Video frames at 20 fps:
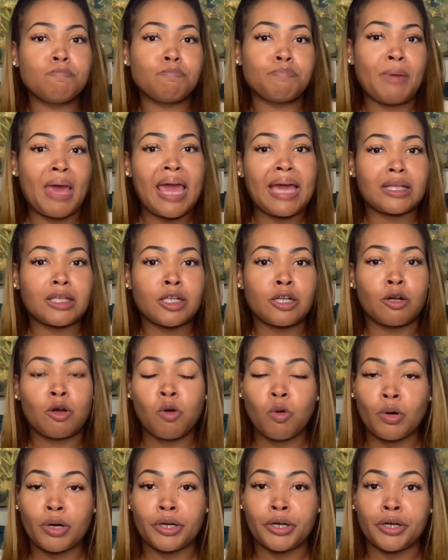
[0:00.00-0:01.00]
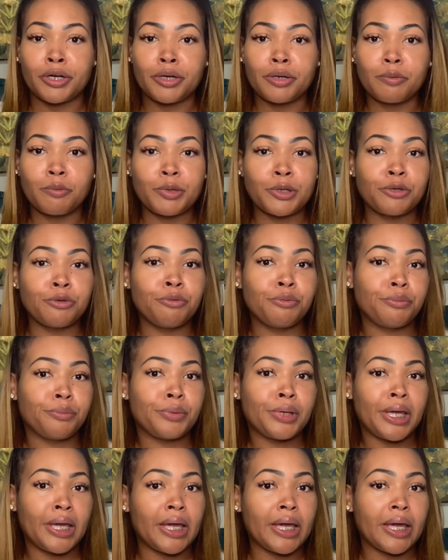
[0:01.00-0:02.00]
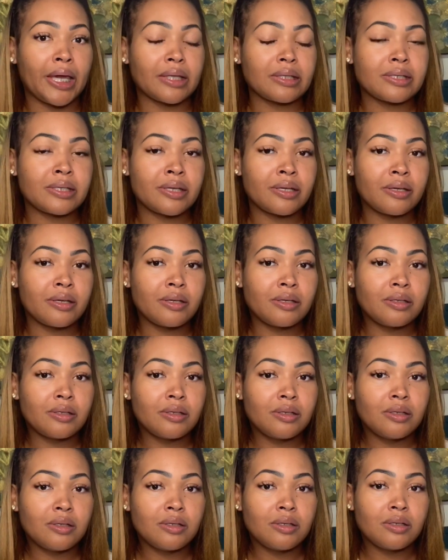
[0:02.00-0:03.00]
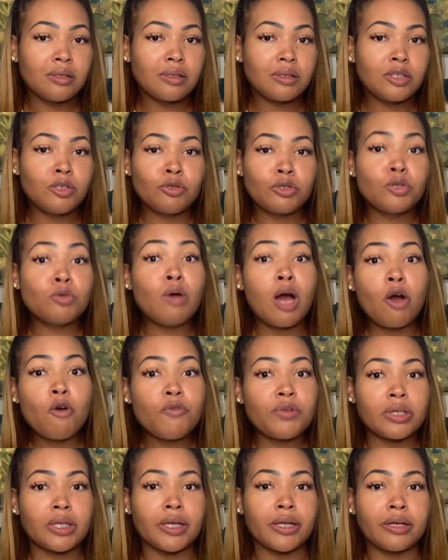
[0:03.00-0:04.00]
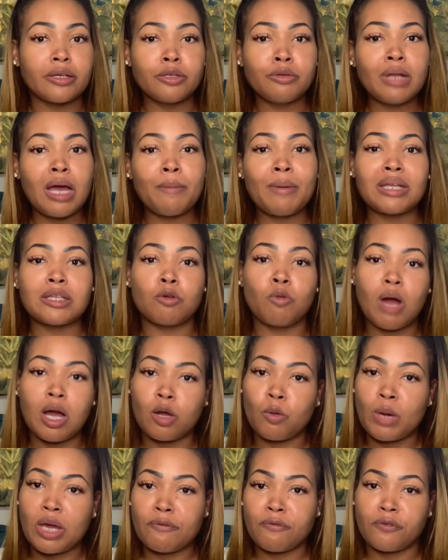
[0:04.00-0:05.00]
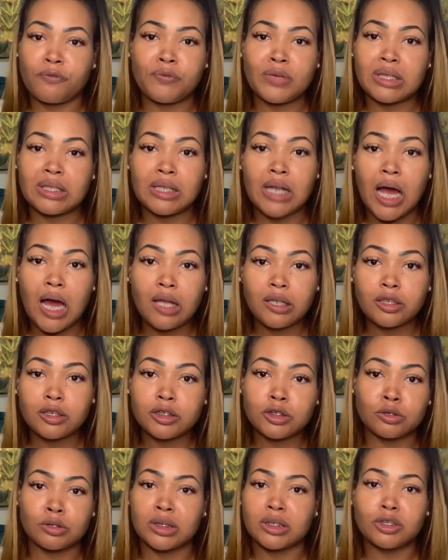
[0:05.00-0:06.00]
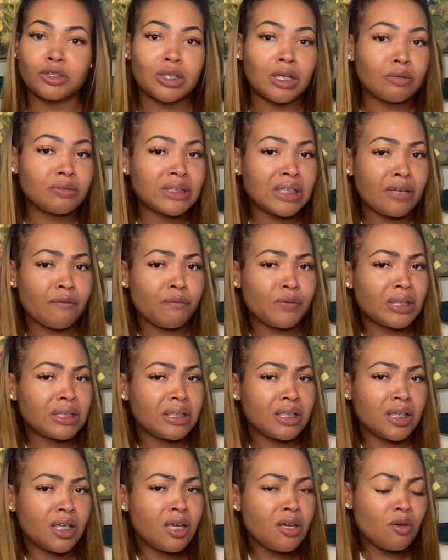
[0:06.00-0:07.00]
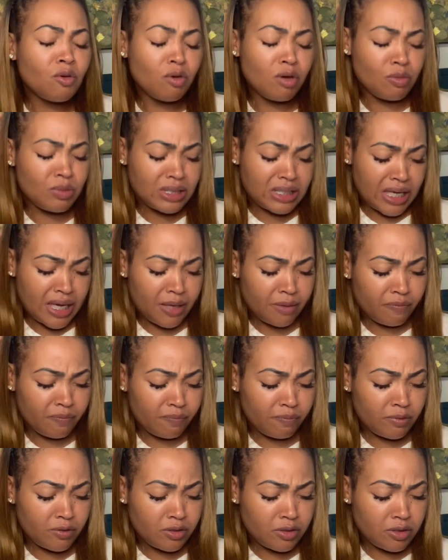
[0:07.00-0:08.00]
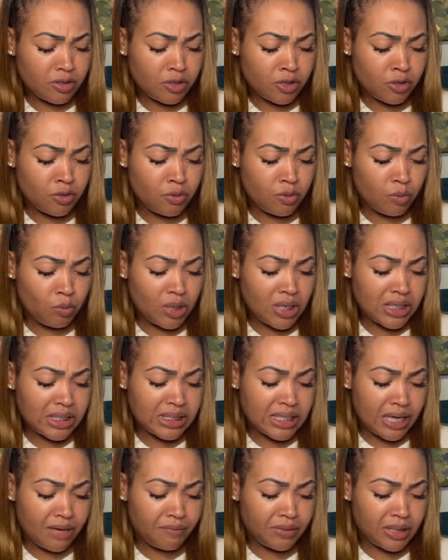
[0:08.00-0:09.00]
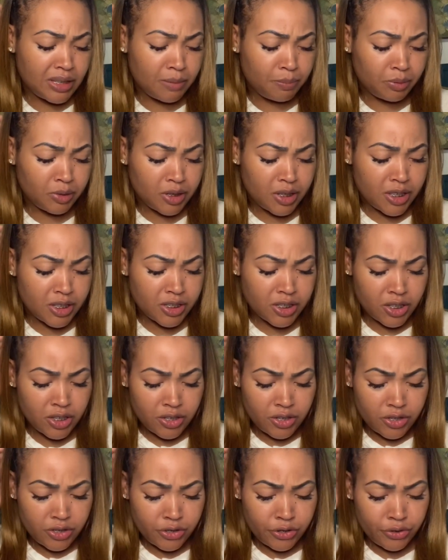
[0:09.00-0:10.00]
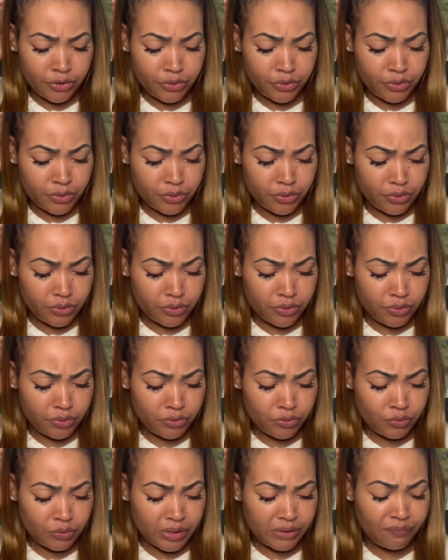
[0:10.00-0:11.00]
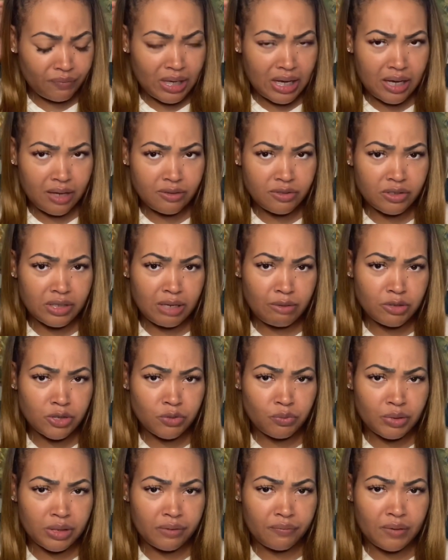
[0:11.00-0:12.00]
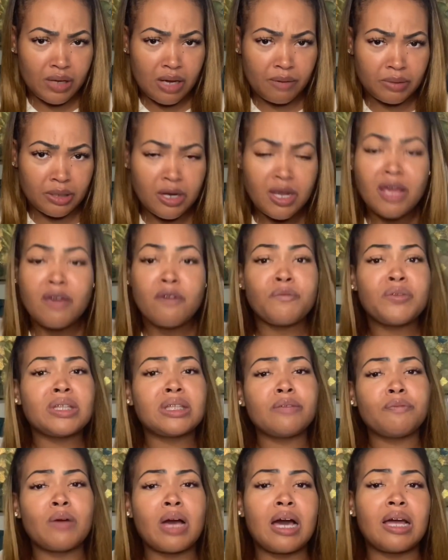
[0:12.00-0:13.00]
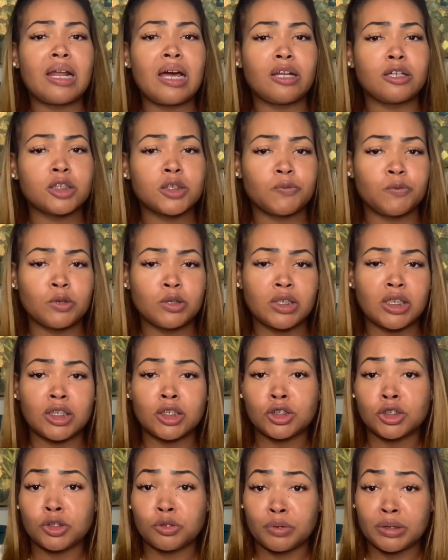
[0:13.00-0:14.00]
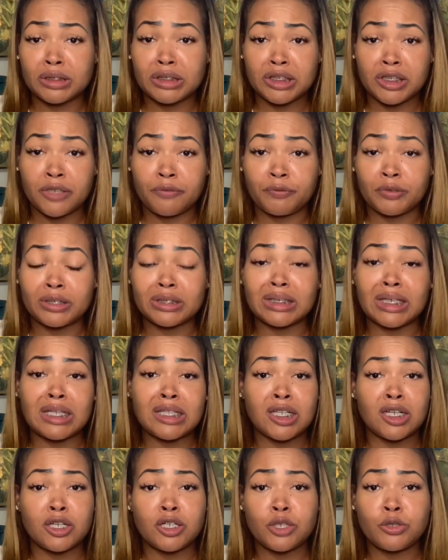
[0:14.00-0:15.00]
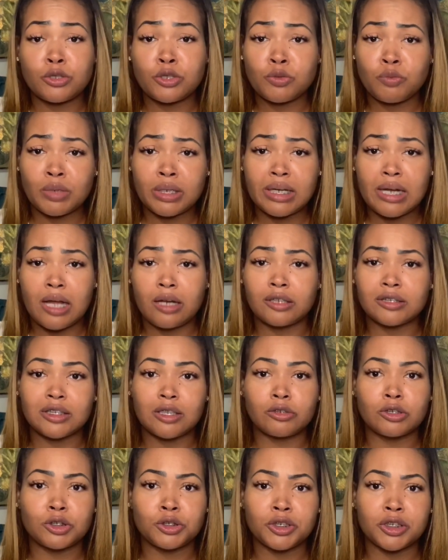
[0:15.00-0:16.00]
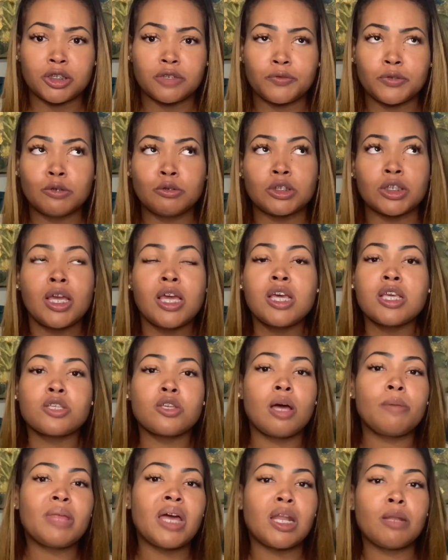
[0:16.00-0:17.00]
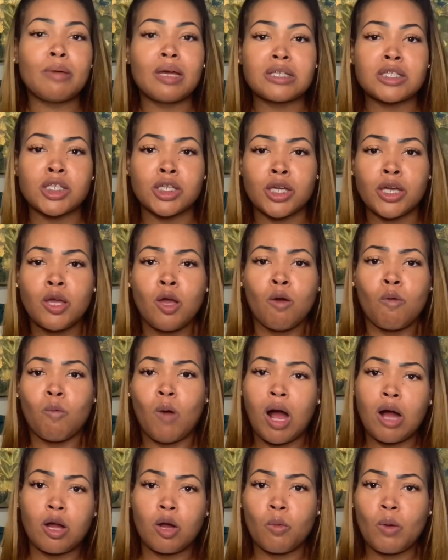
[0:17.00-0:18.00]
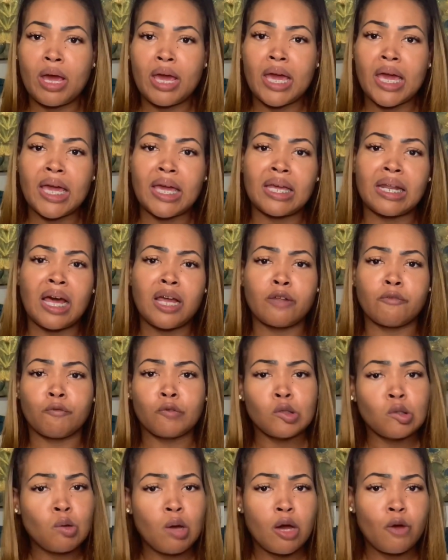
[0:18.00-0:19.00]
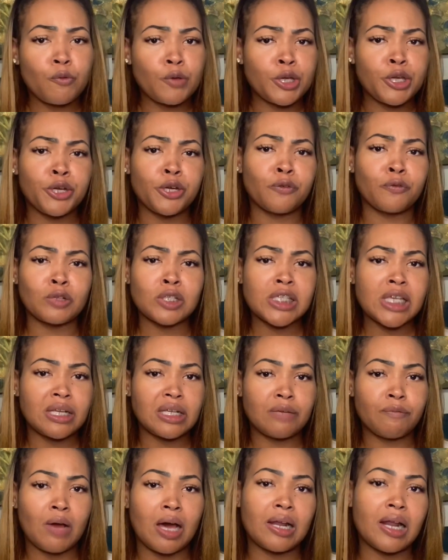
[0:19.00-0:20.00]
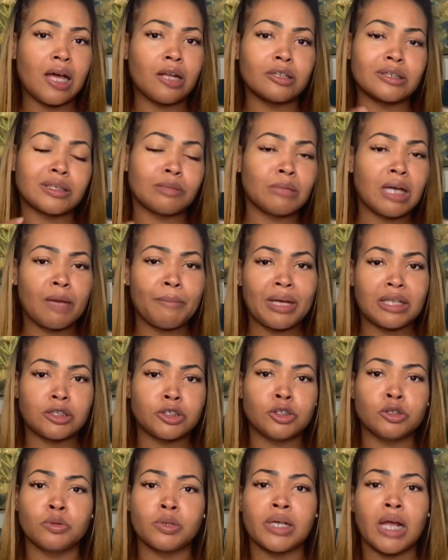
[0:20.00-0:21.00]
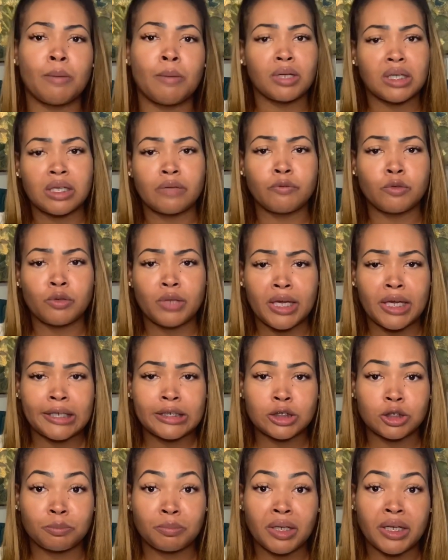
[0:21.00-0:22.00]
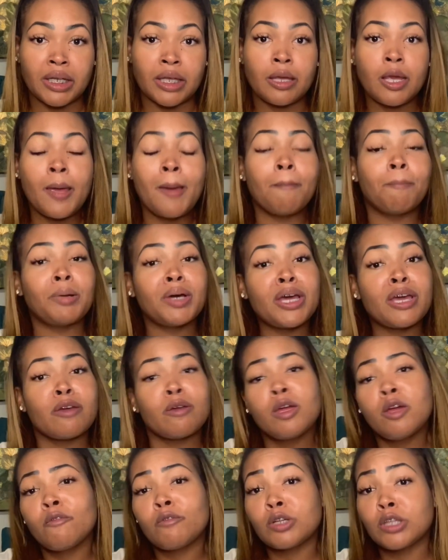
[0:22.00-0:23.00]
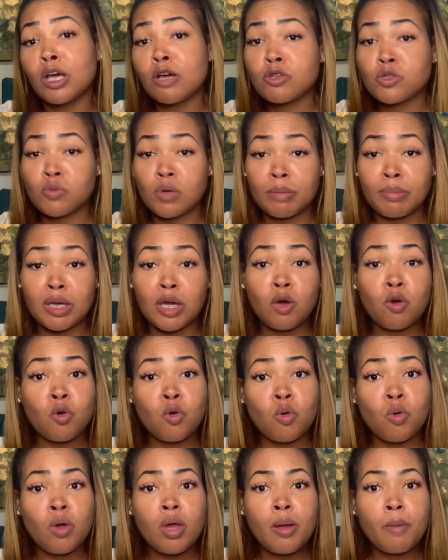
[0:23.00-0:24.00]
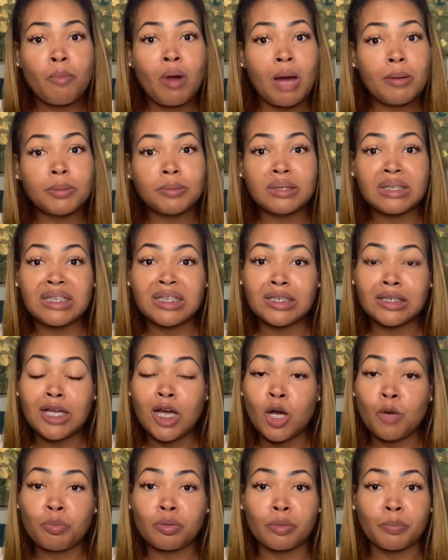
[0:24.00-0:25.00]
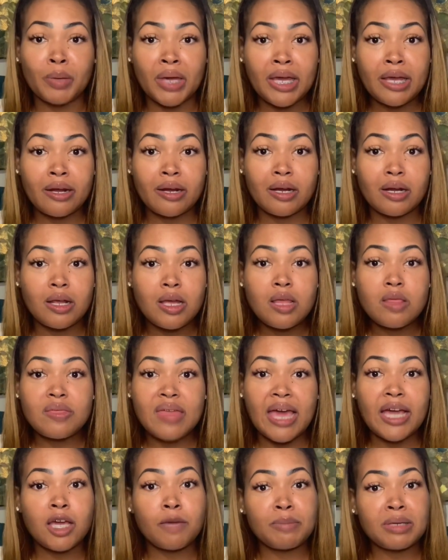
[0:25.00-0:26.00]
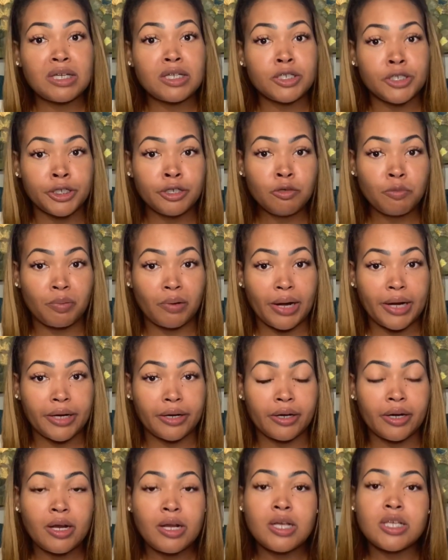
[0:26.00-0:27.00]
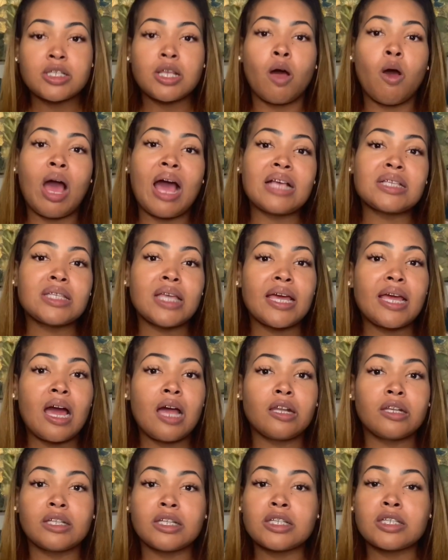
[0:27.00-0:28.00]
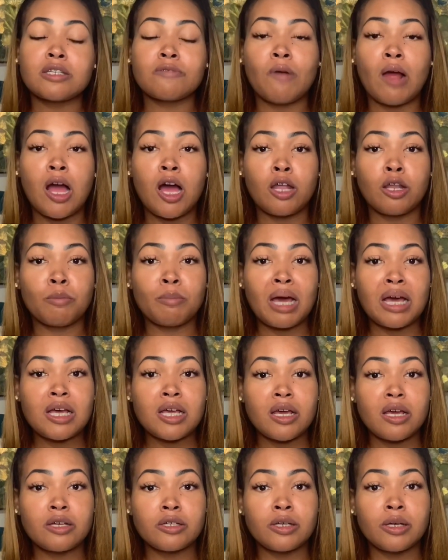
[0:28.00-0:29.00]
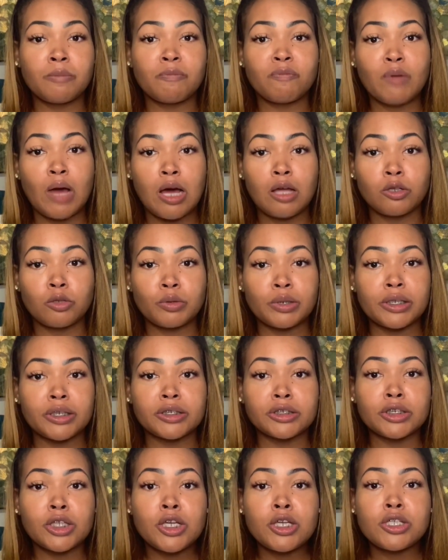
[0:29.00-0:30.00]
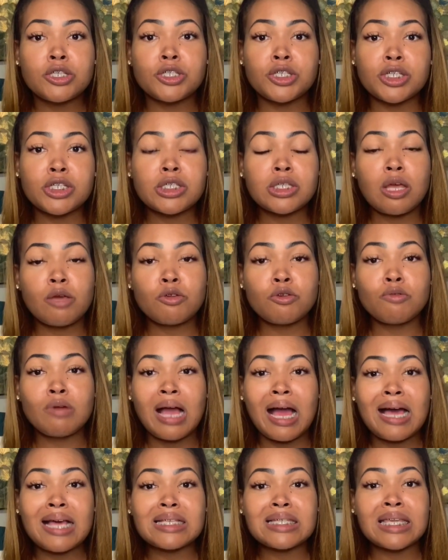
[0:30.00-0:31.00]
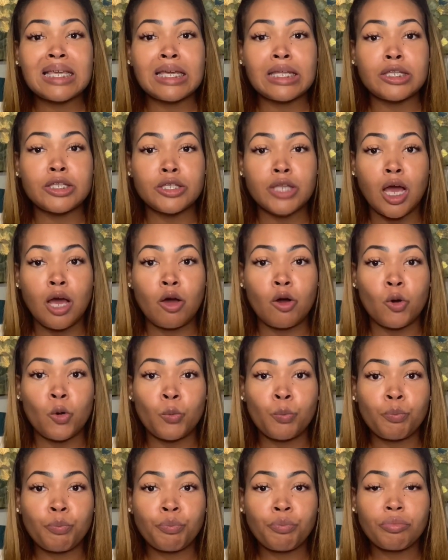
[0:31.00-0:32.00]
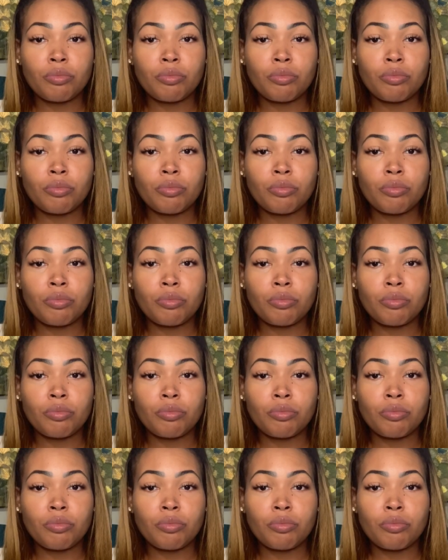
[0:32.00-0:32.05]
backed in a corner where you can't, you over there. You're not about to walk away for $50 or, you know, saying 50, what was that? $170 plus $225. So that was $25, $55 for the insurance difference, and then another $20 on the transfusion. So I'm not about to walk away and I done flew over here for $75. I'm not about to do gonna give you the extra money. But for those women who probably didn't come prepared, that could be a deal breaker. So I say all of this for all of my followers, just so you guys can know,